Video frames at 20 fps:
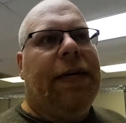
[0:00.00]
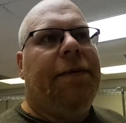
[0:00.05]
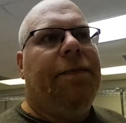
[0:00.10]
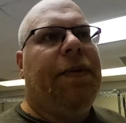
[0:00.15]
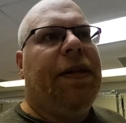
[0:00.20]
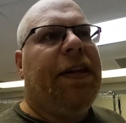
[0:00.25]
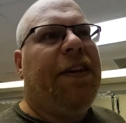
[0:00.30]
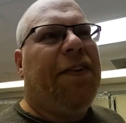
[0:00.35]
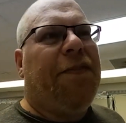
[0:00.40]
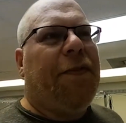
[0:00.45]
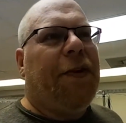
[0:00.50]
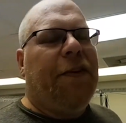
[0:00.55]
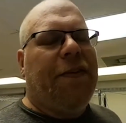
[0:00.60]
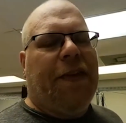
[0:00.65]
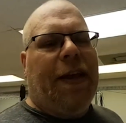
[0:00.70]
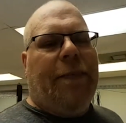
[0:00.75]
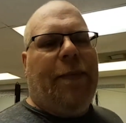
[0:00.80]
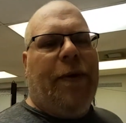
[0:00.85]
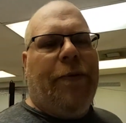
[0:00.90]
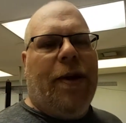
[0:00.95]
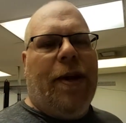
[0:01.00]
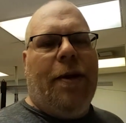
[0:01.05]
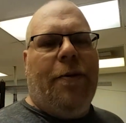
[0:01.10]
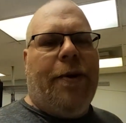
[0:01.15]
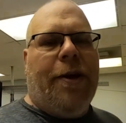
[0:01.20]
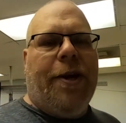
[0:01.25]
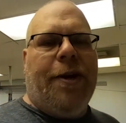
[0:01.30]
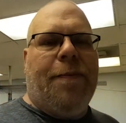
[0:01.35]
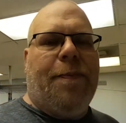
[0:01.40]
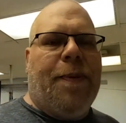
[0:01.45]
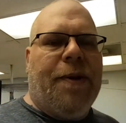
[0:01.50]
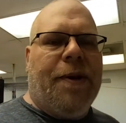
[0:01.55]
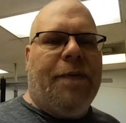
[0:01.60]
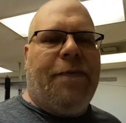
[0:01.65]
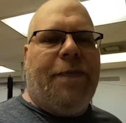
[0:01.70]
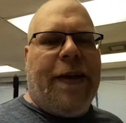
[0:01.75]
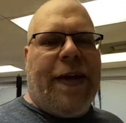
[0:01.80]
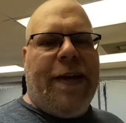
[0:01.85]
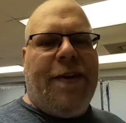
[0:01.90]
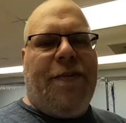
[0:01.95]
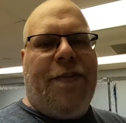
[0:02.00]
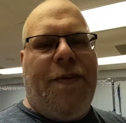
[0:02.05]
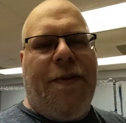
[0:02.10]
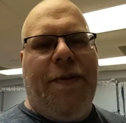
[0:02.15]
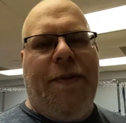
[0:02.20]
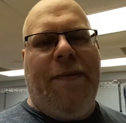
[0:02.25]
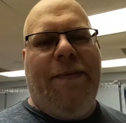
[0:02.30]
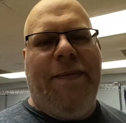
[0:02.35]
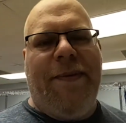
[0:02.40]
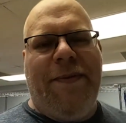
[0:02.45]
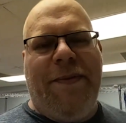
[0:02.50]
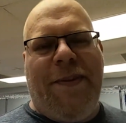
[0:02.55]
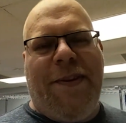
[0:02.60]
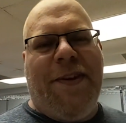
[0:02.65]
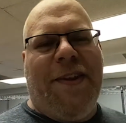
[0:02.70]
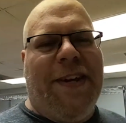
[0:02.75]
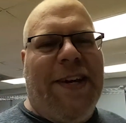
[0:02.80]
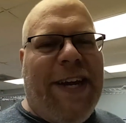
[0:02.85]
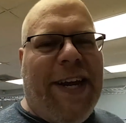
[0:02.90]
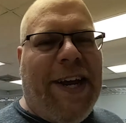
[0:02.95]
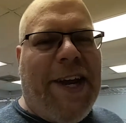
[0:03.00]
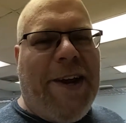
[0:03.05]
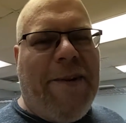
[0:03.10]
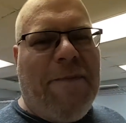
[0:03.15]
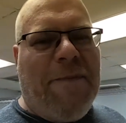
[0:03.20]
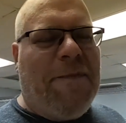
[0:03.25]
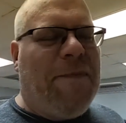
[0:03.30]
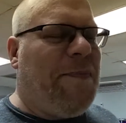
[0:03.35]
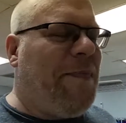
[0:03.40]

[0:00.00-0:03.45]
but this is the first time I really wanted to put a face to the name,